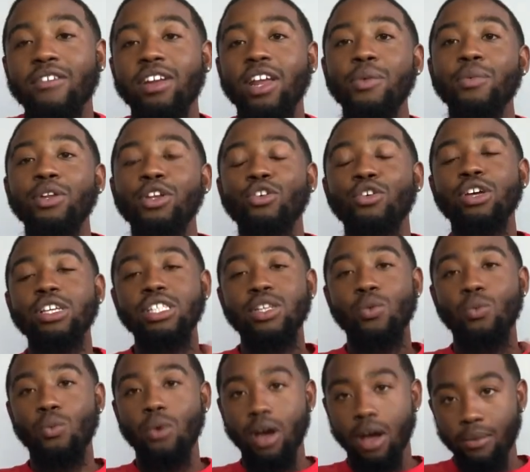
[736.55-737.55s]
They went to go get
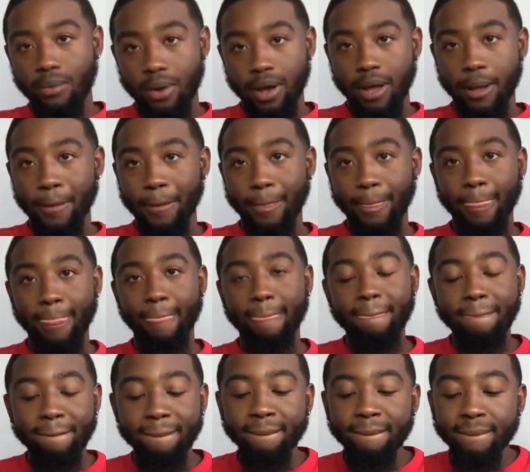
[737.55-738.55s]
some Wawa,
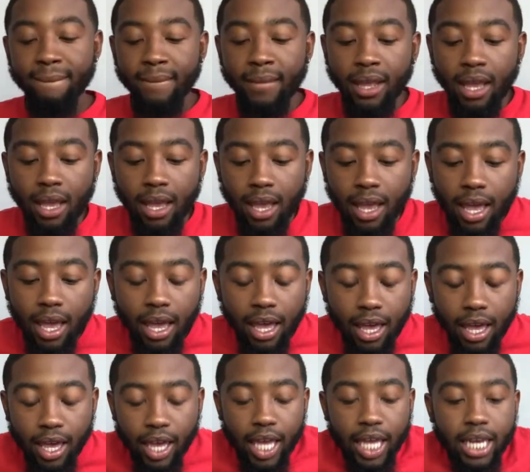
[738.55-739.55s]

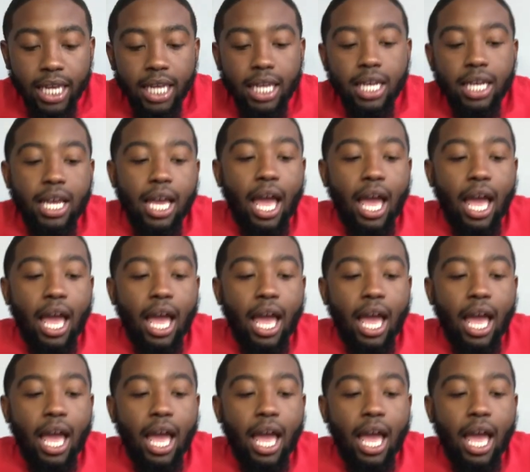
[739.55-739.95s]
and